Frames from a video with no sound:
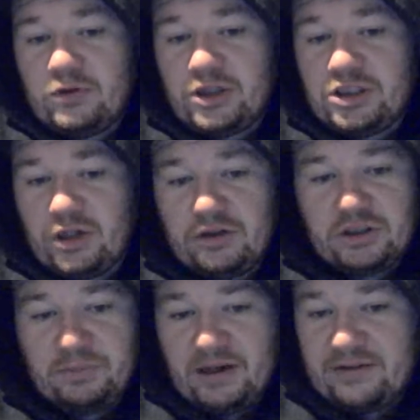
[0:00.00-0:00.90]
should have
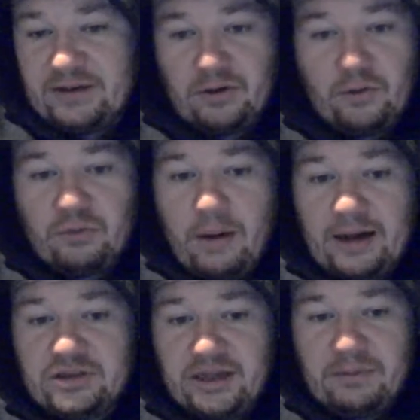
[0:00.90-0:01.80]
just been a singles
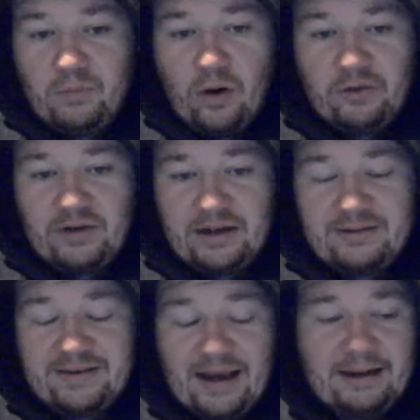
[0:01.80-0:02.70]
match. It was an
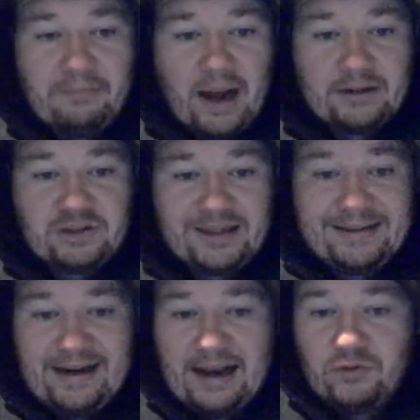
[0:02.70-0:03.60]
entertaining match.
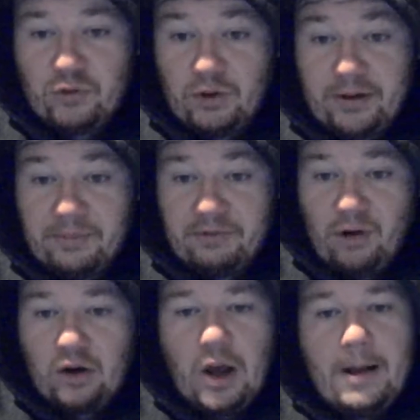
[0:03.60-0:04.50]
Again, do not get me
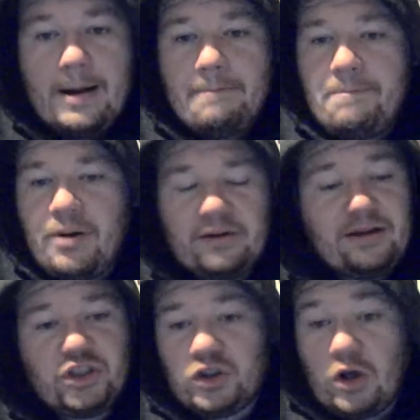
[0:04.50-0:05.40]
wrong, but
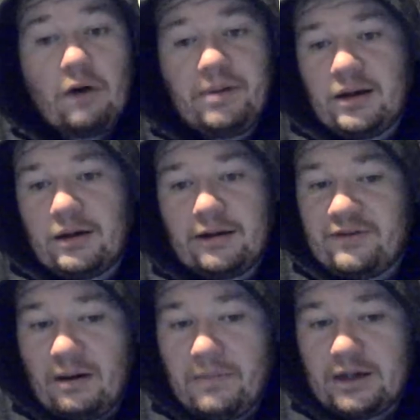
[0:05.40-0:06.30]
this should not have been a
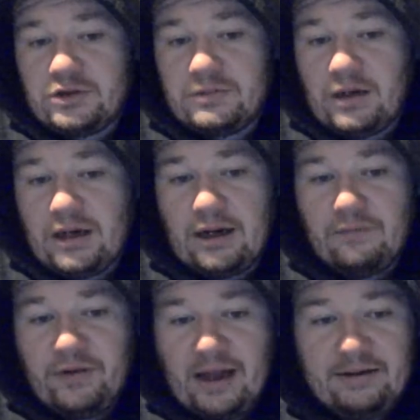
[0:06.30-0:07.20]
Lights Out match.
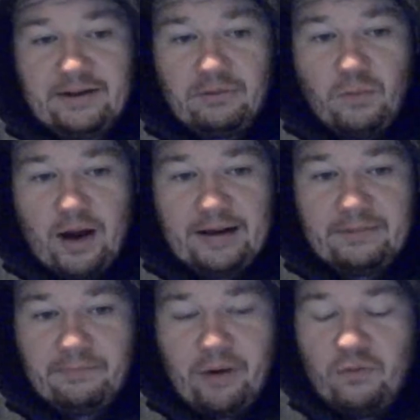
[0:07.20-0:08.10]
The ending
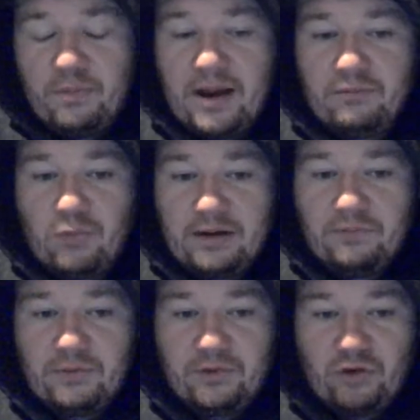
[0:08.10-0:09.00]
when both men went
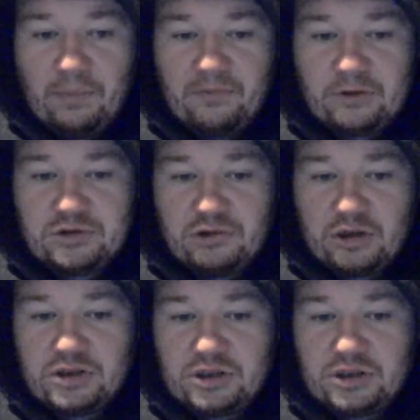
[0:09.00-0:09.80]
from the top of the truss